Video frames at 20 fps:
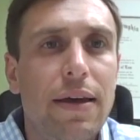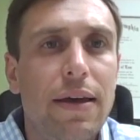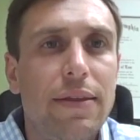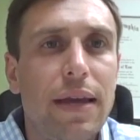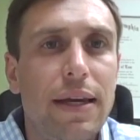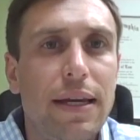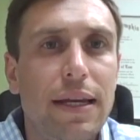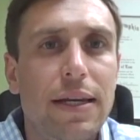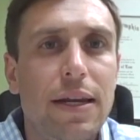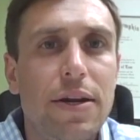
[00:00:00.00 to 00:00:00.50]

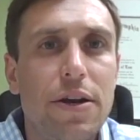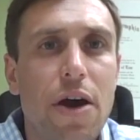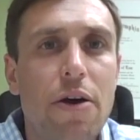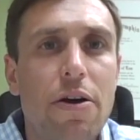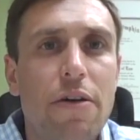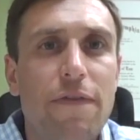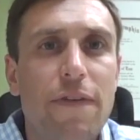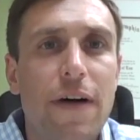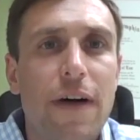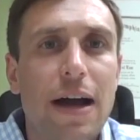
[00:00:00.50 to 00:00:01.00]
They need to
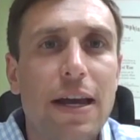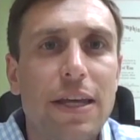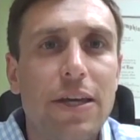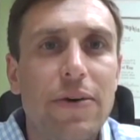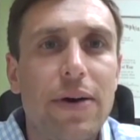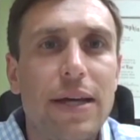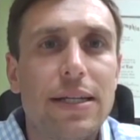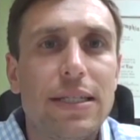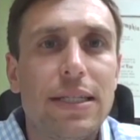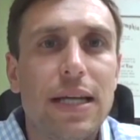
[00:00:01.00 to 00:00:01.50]
notify
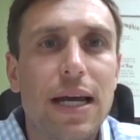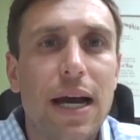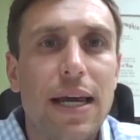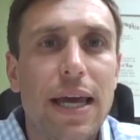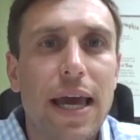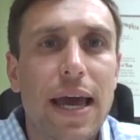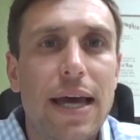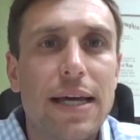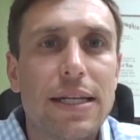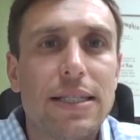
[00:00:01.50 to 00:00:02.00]

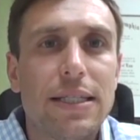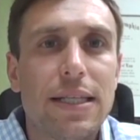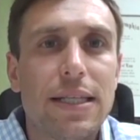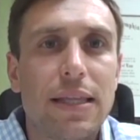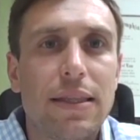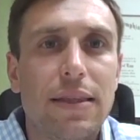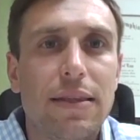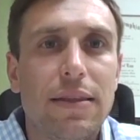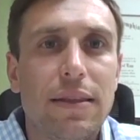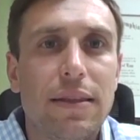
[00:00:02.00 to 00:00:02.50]
USCIS
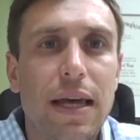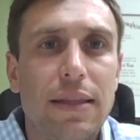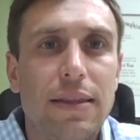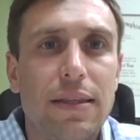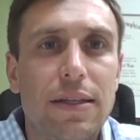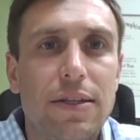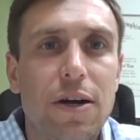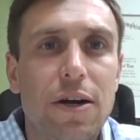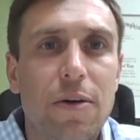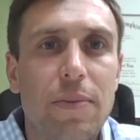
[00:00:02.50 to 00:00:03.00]
that
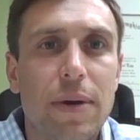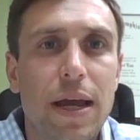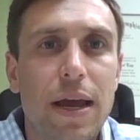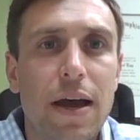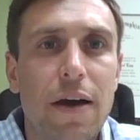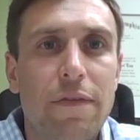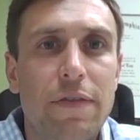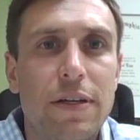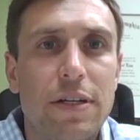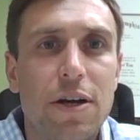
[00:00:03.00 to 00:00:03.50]

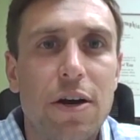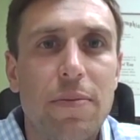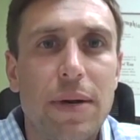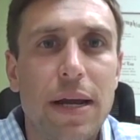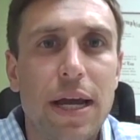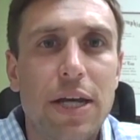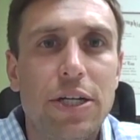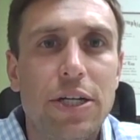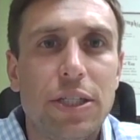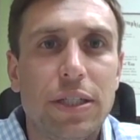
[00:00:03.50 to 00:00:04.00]
the
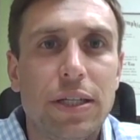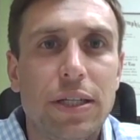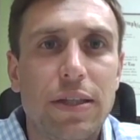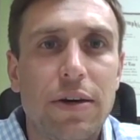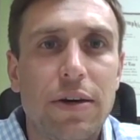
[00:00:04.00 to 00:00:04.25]
termination, that they're